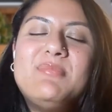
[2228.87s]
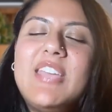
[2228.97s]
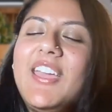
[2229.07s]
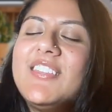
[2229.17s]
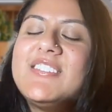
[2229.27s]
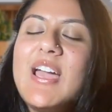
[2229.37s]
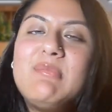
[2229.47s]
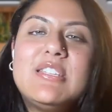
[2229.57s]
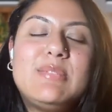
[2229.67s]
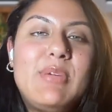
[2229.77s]
taking the
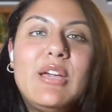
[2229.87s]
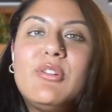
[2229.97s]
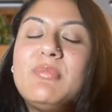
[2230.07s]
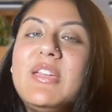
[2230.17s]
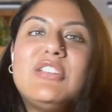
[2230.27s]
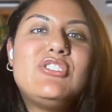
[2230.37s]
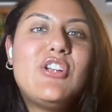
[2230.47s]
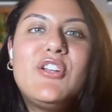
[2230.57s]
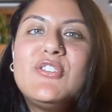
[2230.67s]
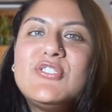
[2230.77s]
time to speak with me and
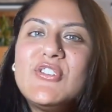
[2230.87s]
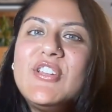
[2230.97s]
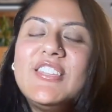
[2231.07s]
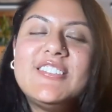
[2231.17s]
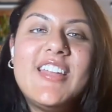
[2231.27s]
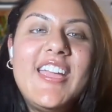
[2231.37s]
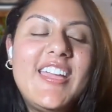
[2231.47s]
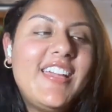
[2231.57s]
share your journey tonight.